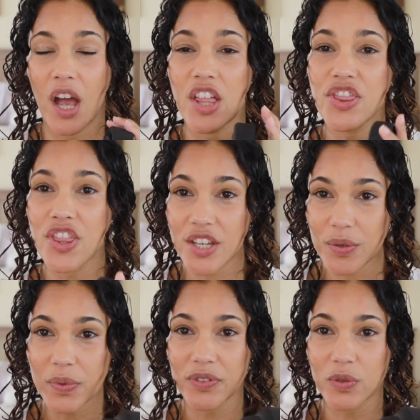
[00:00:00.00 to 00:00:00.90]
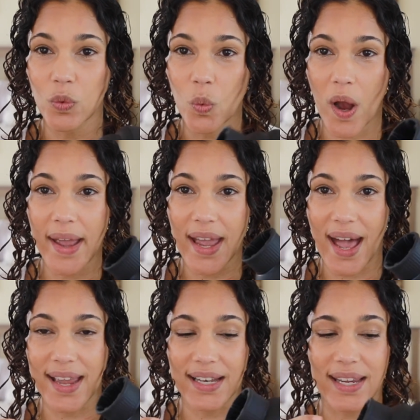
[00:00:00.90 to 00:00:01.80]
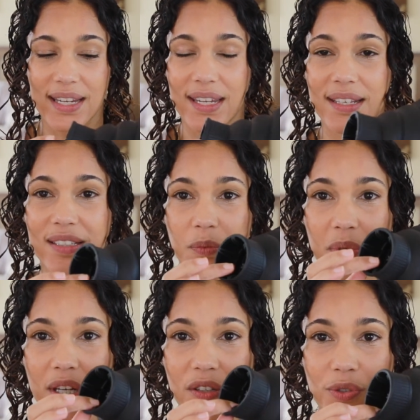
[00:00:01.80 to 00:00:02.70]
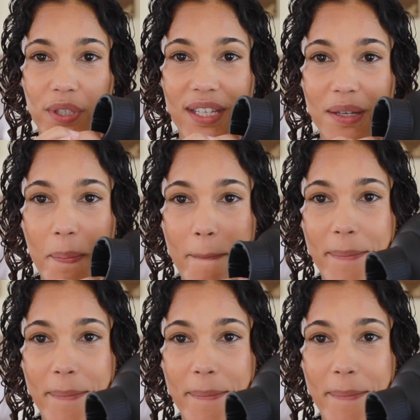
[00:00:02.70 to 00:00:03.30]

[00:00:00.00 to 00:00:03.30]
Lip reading: Another reason why I like it is because you can